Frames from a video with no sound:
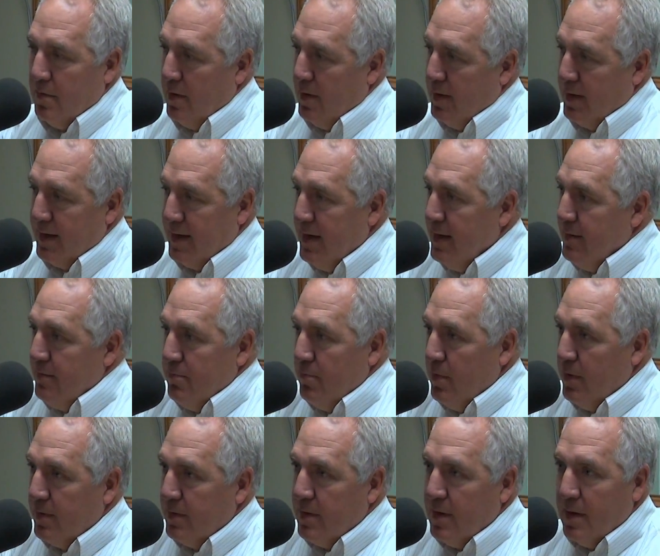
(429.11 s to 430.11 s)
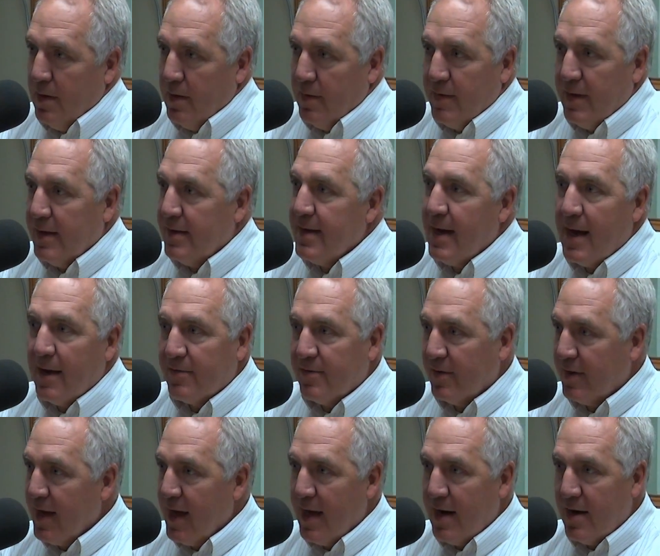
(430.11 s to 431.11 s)
again with the attacks
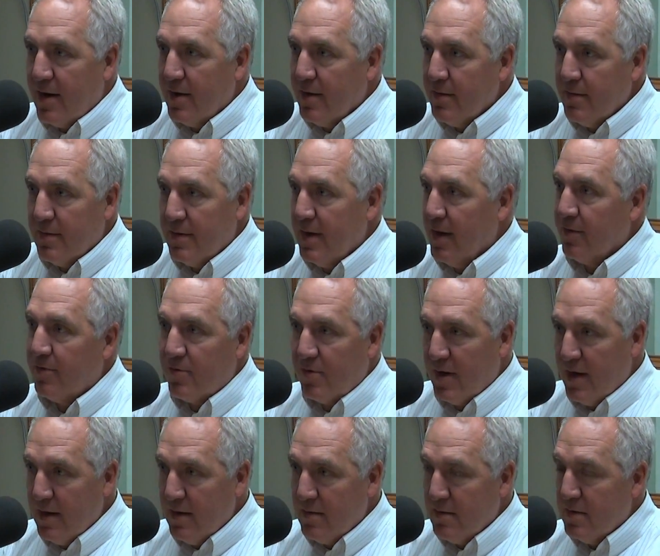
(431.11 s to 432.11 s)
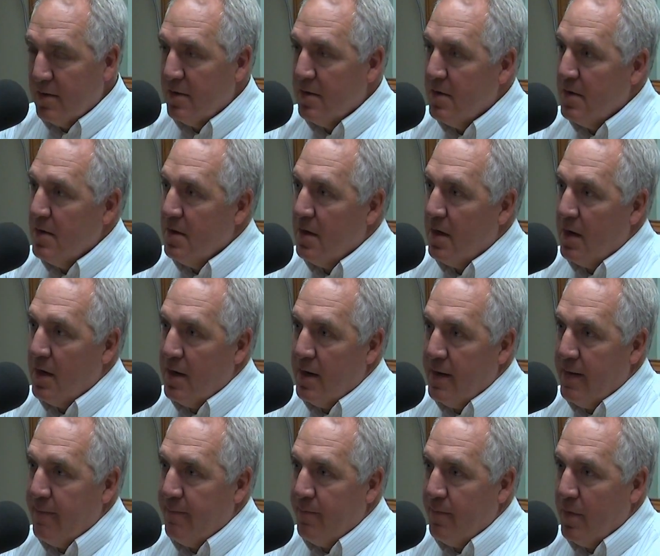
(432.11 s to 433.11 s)
in Canada yesterday,
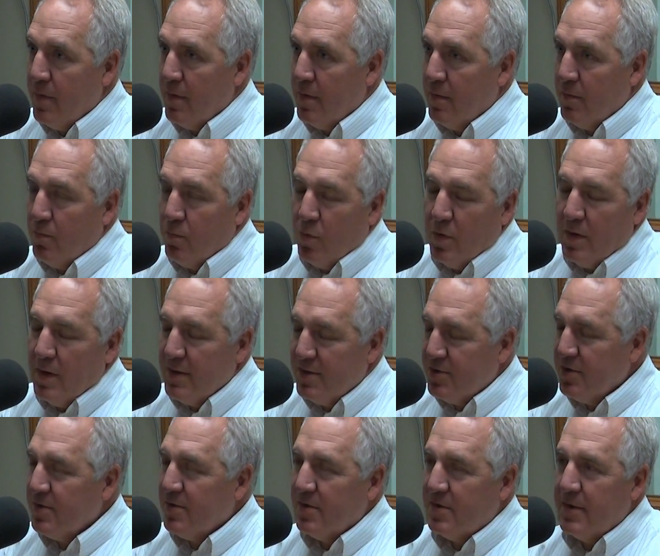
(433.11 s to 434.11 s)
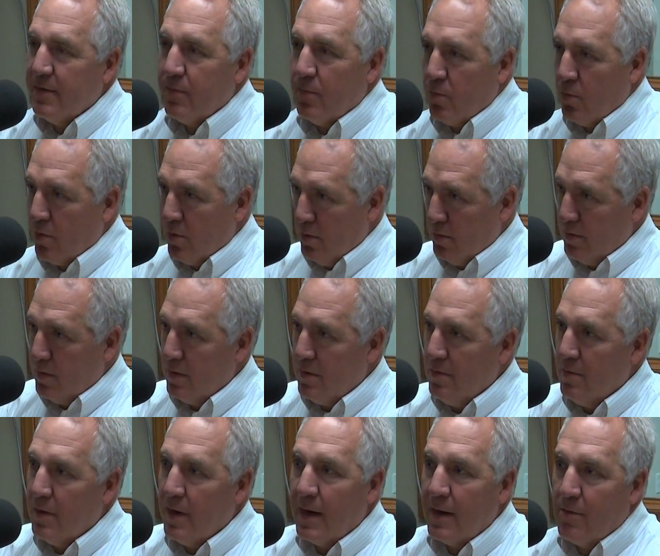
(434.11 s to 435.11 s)
it's just a different world than
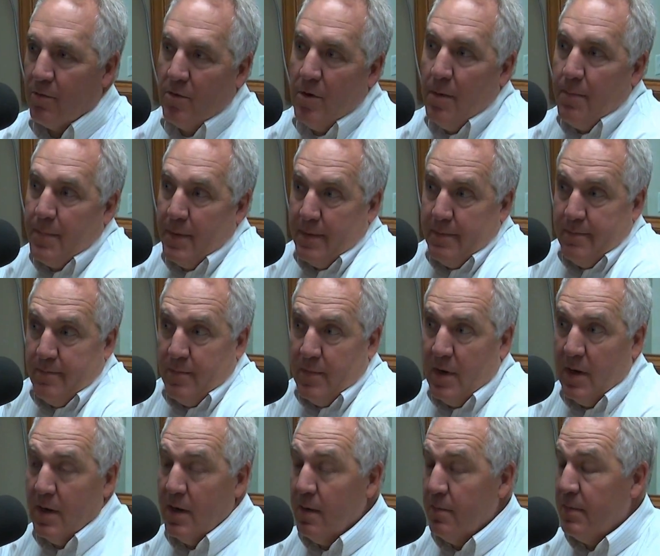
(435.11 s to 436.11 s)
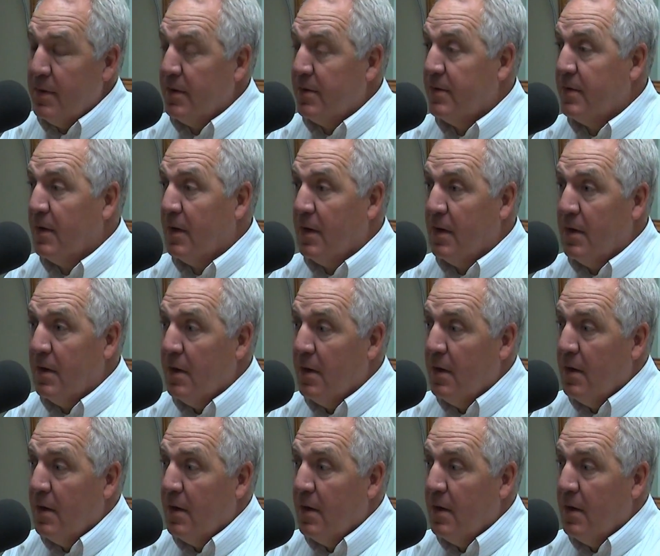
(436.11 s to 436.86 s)
you and I grew up in. It's the